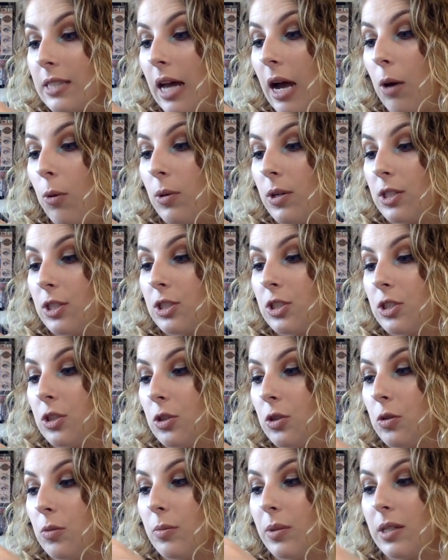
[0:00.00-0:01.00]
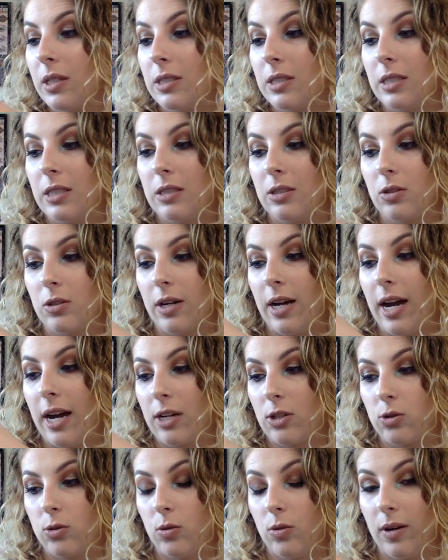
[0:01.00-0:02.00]
I would assume, because these are
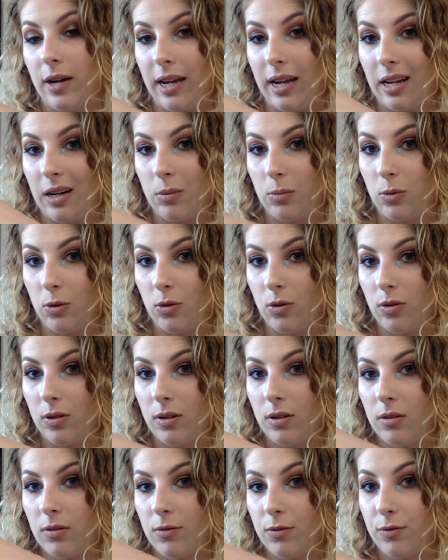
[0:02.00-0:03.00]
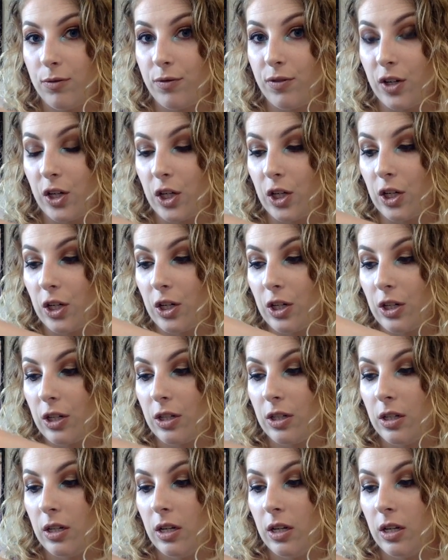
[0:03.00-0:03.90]
actual animal fur.